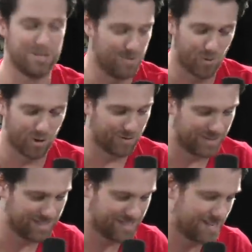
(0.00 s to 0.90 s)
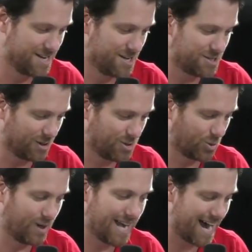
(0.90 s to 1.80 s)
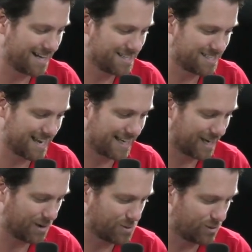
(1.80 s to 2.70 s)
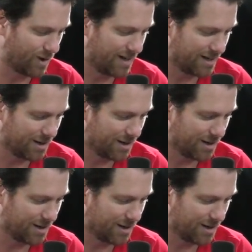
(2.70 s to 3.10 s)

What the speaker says: more of these. So tweet at us at KFC Radio.